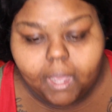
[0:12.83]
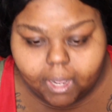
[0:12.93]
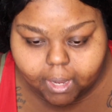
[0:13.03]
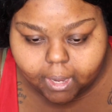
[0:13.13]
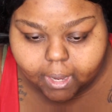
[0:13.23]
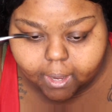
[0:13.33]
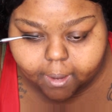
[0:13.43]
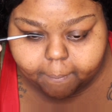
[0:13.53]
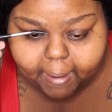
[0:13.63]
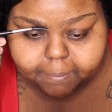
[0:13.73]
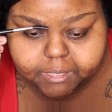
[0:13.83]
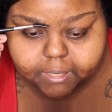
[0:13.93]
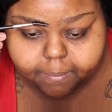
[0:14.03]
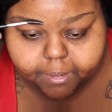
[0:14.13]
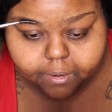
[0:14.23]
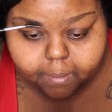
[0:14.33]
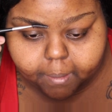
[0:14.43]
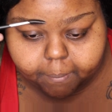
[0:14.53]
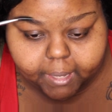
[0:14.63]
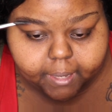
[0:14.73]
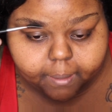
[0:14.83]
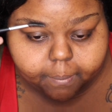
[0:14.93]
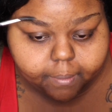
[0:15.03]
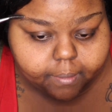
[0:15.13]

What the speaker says: I'm just gonna be doing my makeup